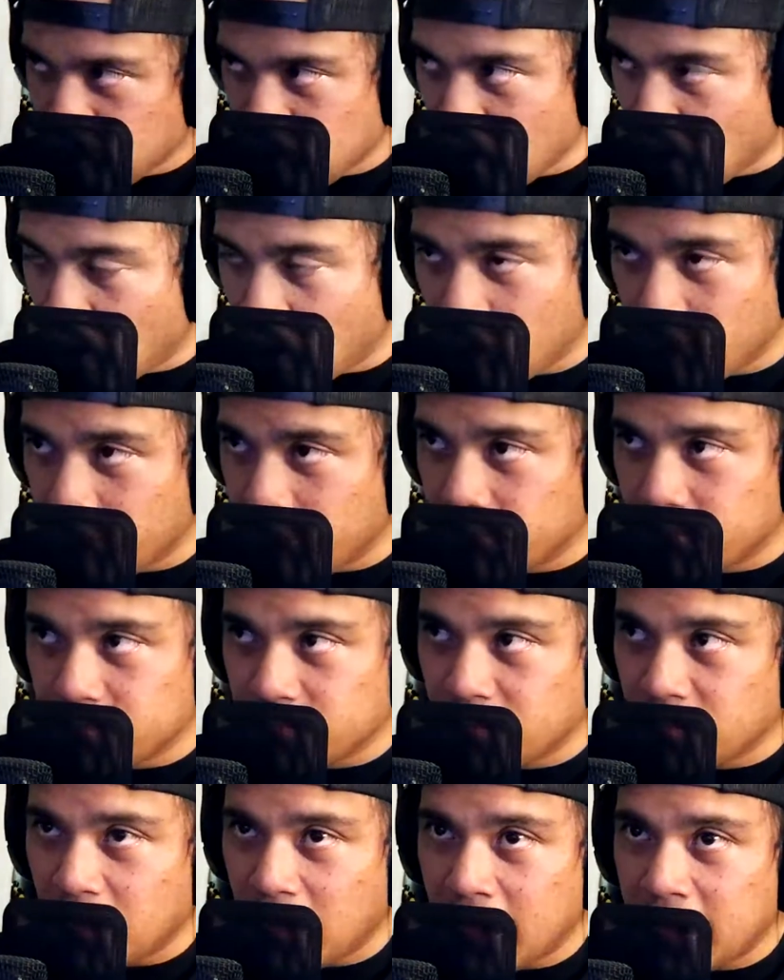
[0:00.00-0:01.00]
or
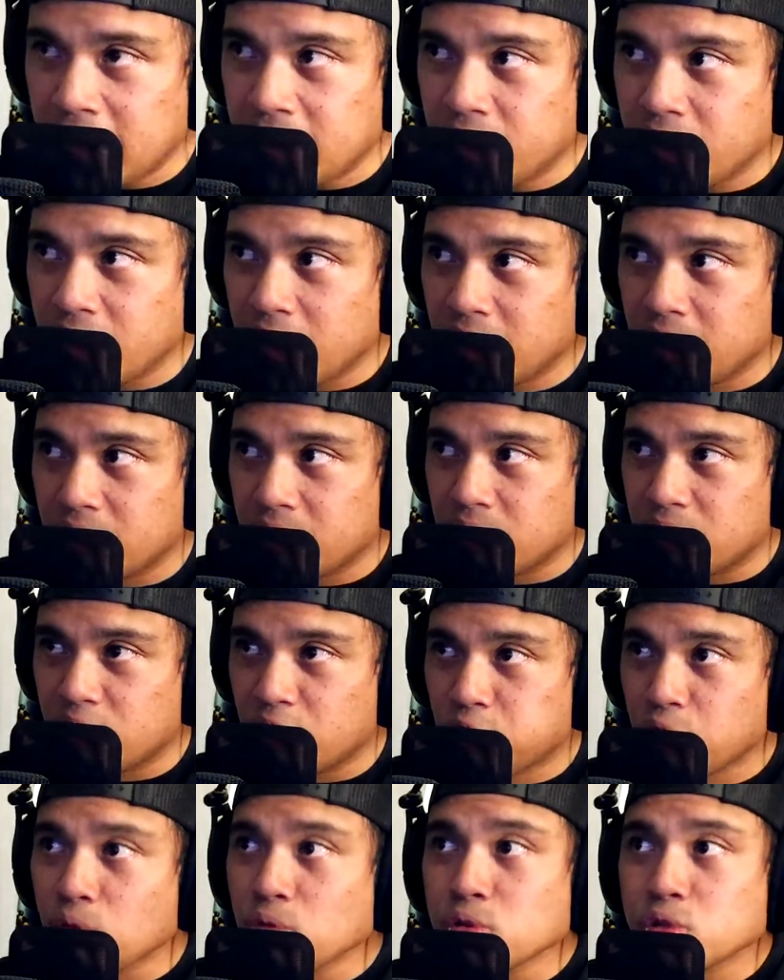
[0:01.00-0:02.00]
anything
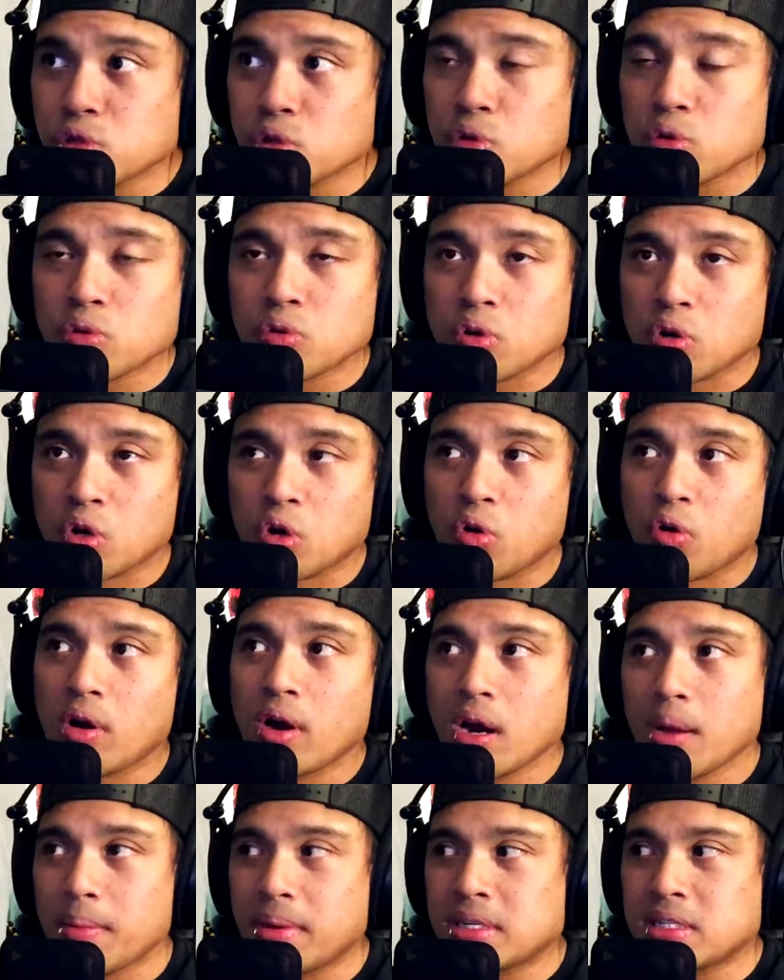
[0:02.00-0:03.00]
through school or
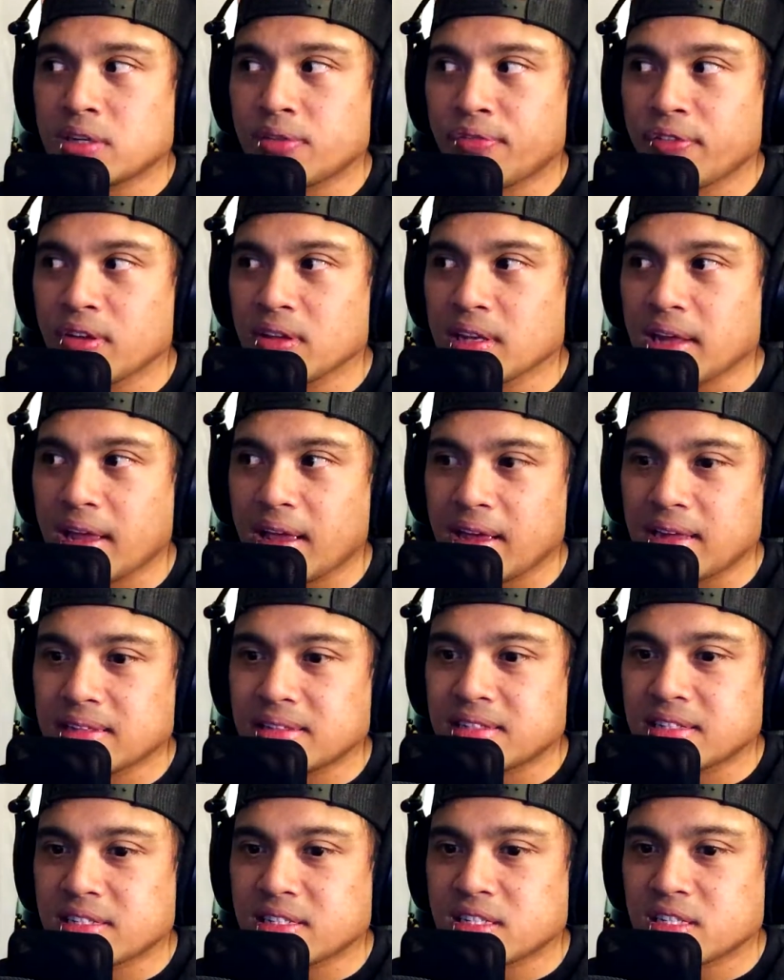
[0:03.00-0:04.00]
growing up. It just feels like it
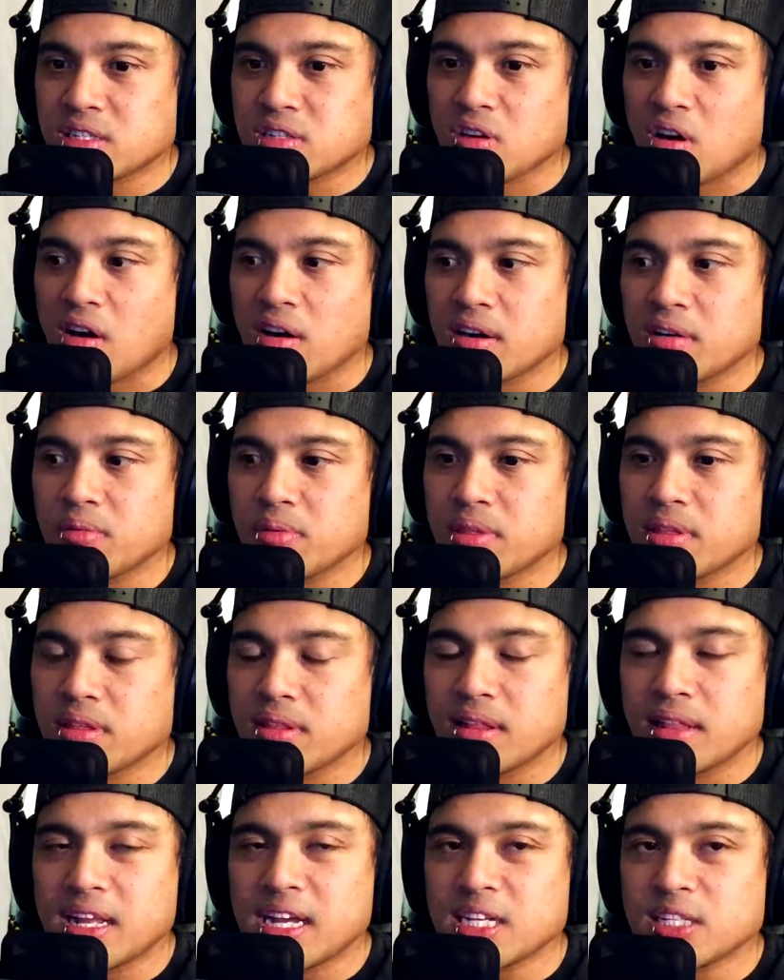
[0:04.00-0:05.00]
just started within
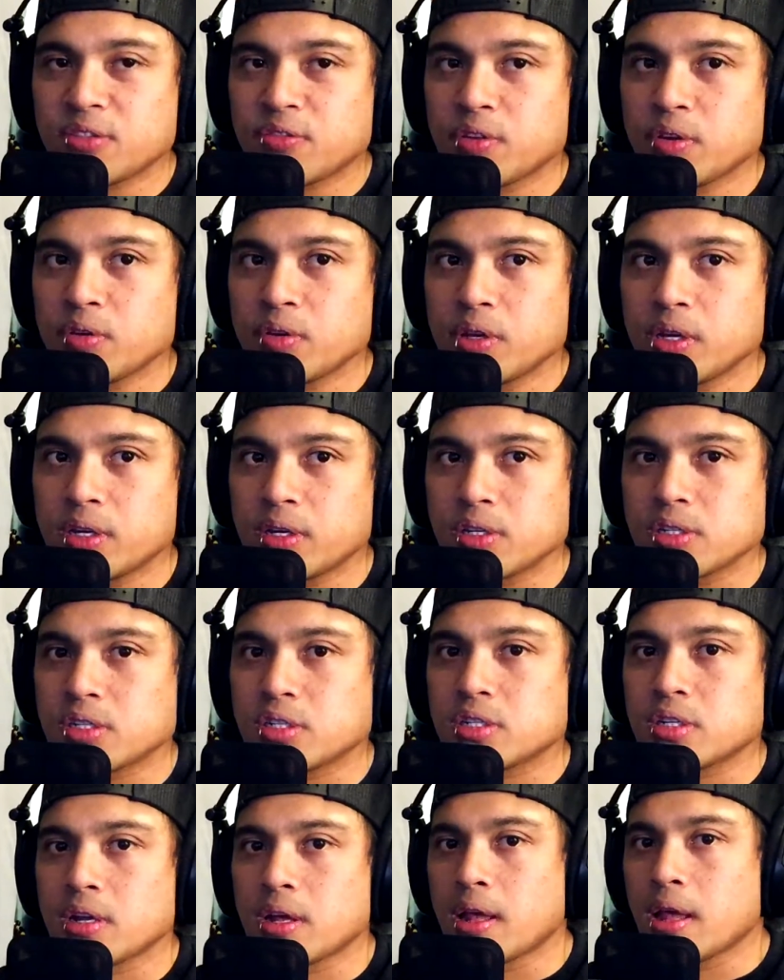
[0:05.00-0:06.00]
the last few
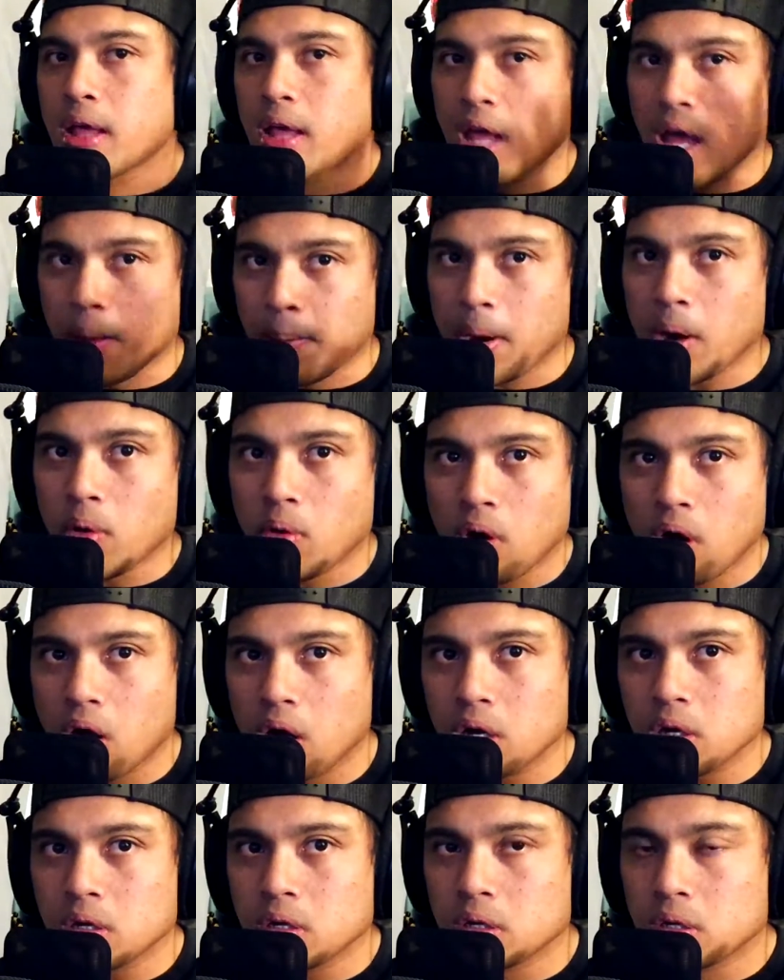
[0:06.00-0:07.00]
years. Am I
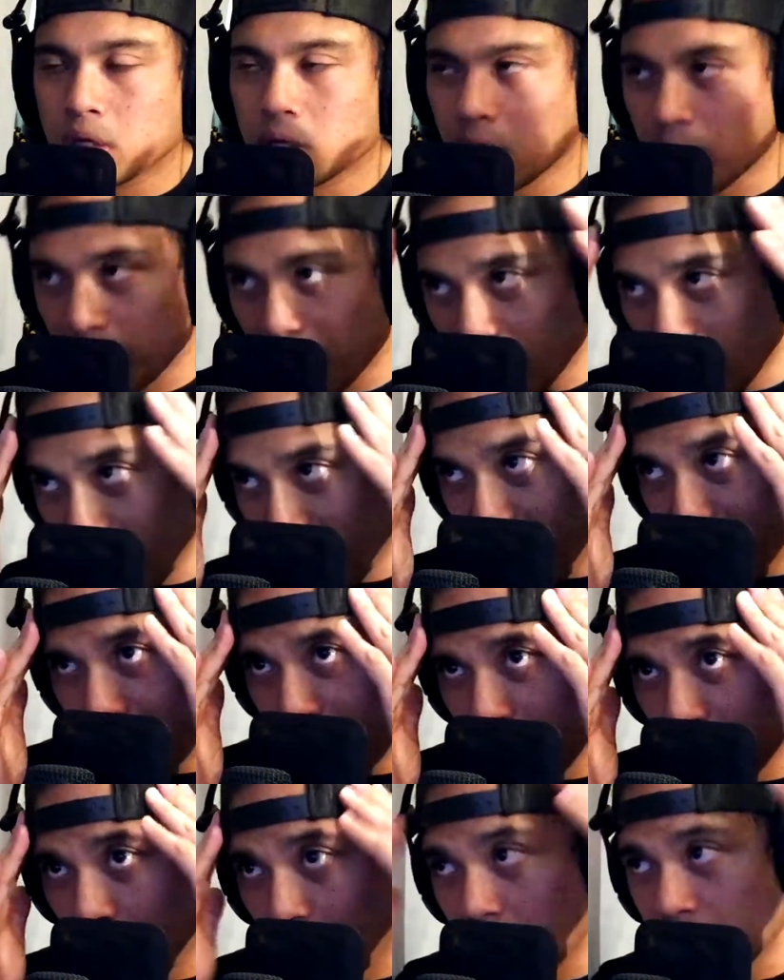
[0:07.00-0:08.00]
wrong? Am I
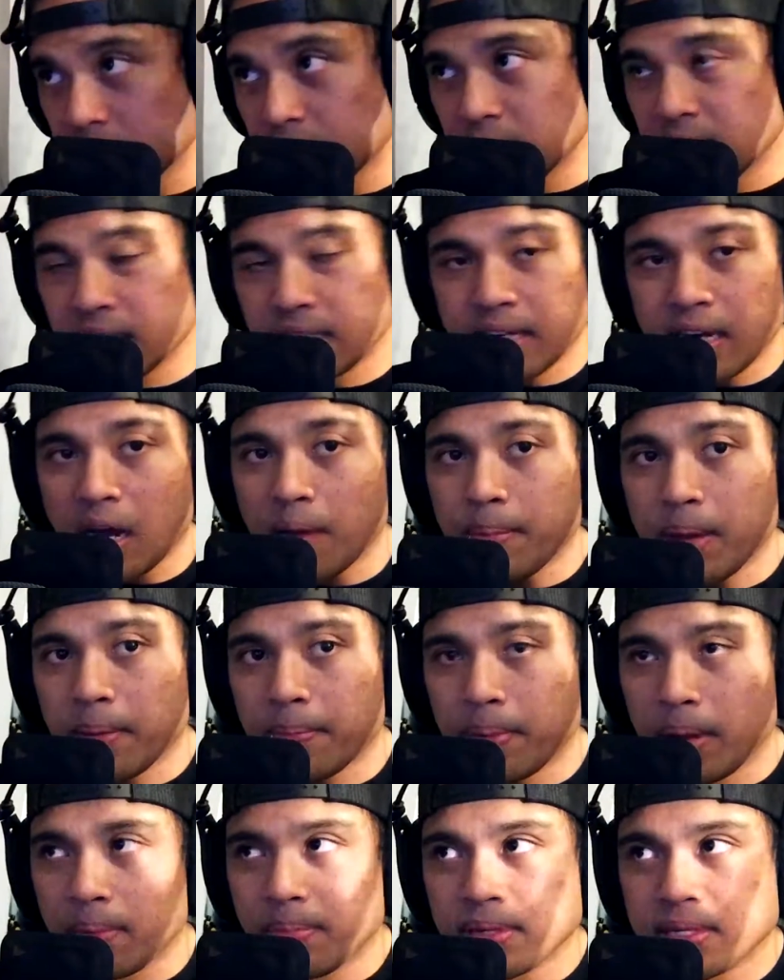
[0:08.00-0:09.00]
right? Or is it just now being
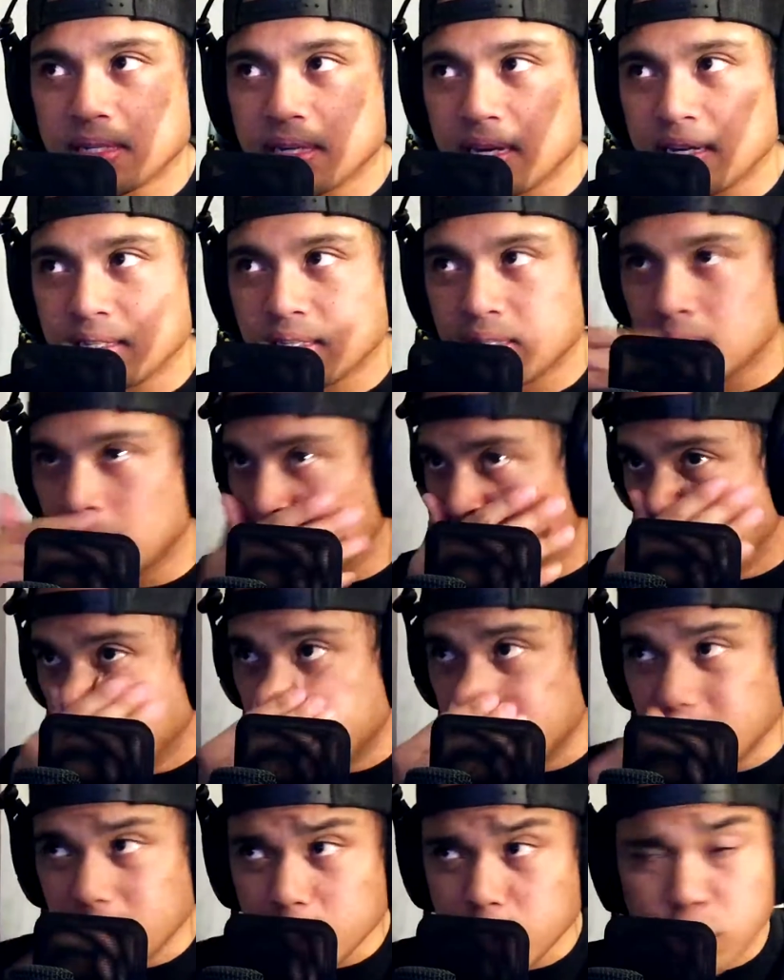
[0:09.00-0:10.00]
publicized
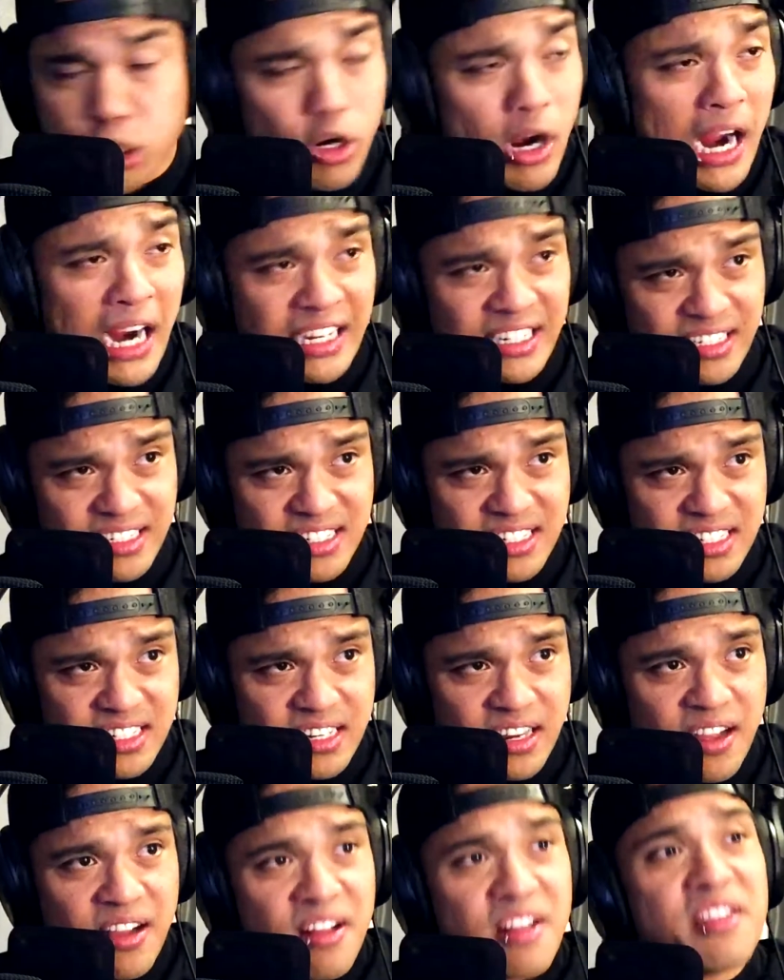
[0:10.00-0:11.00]
to distract us
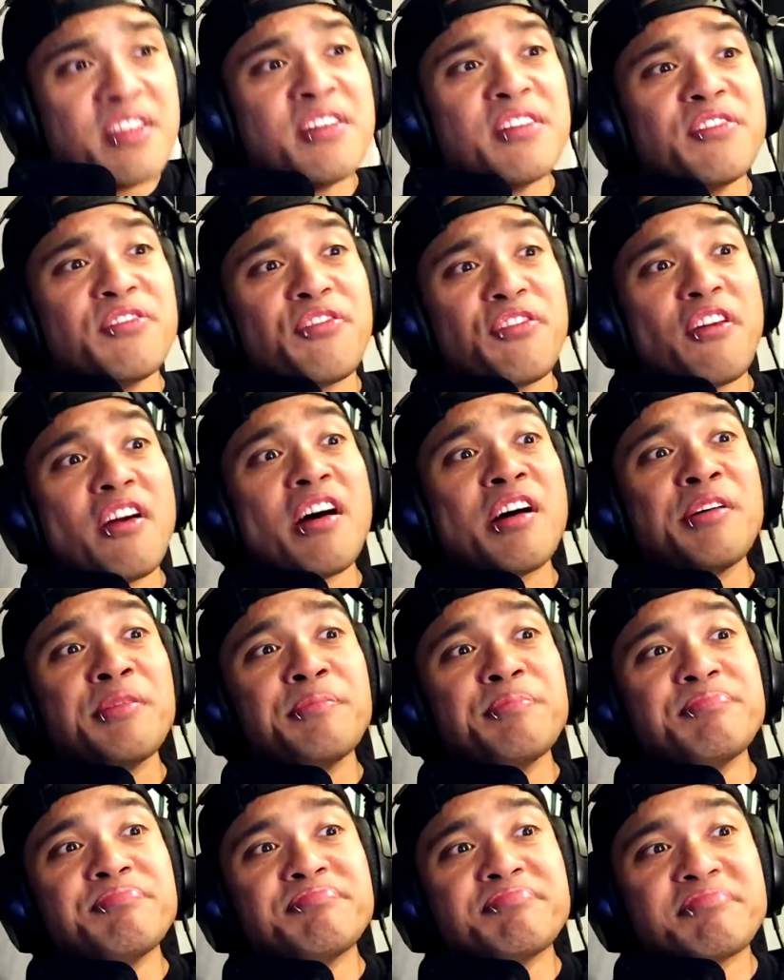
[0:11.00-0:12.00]

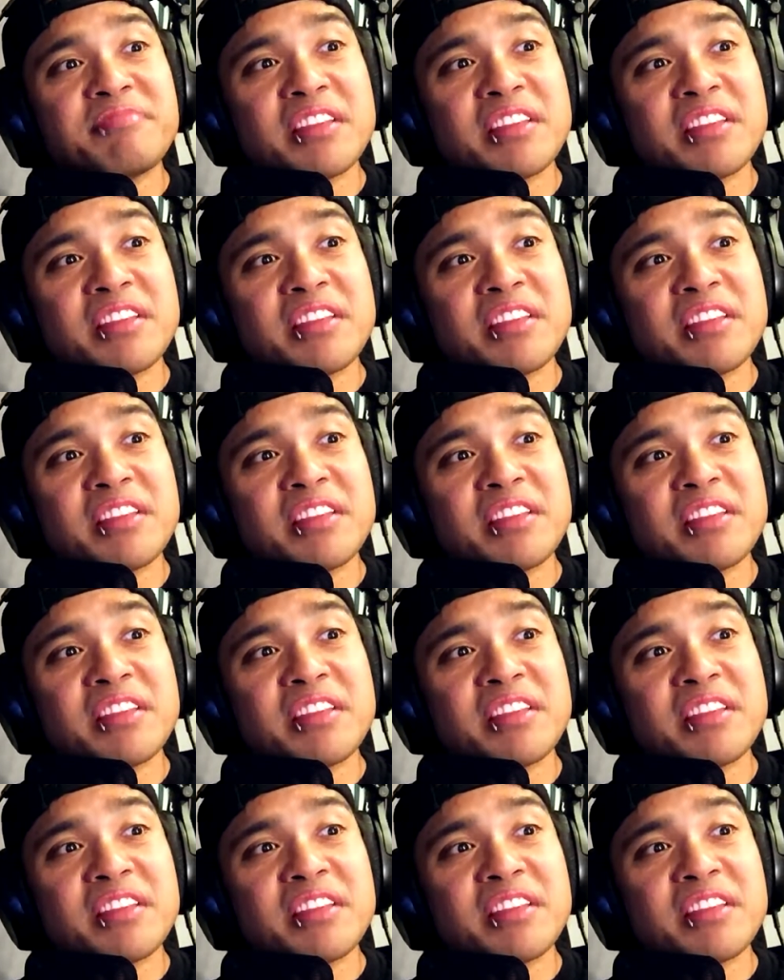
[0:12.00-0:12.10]
from